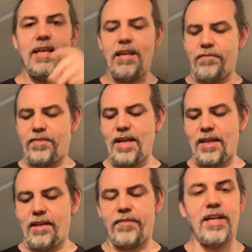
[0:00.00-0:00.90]

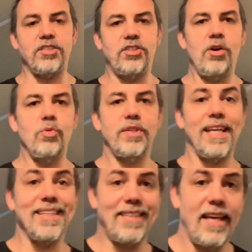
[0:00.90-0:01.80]
if I don't,
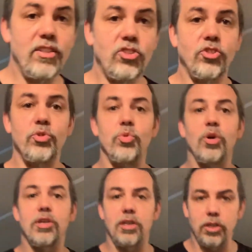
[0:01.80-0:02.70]
it tends
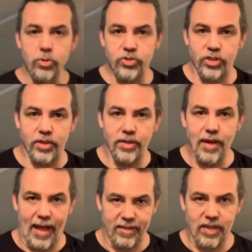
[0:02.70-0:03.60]
to loosen
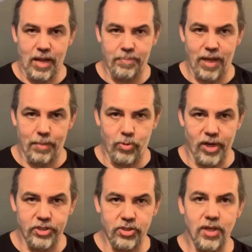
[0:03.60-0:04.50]
as I apply
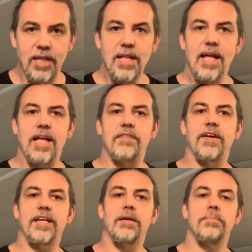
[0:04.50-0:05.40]
pressure. And if I
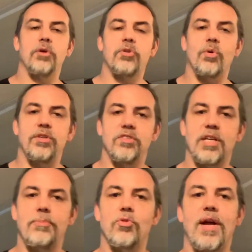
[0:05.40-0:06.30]
get them both going in the
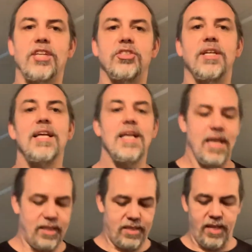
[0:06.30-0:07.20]
same direction,
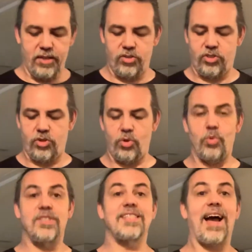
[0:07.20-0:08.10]
it tends
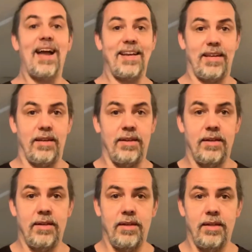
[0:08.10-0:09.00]
to tighten
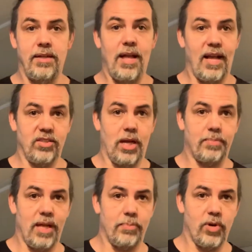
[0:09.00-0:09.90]
as I
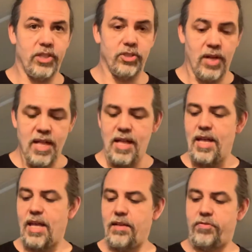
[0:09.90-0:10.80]
apply pressure.
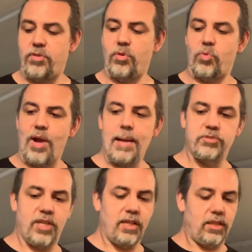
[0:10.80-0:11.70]
And if the wraps
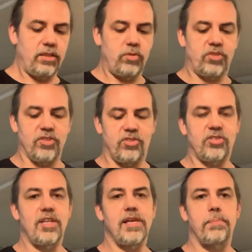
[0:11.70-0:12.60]
get loose and
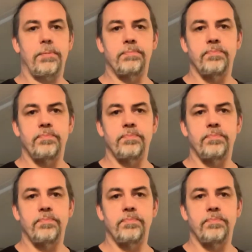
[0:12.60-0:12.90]
slip,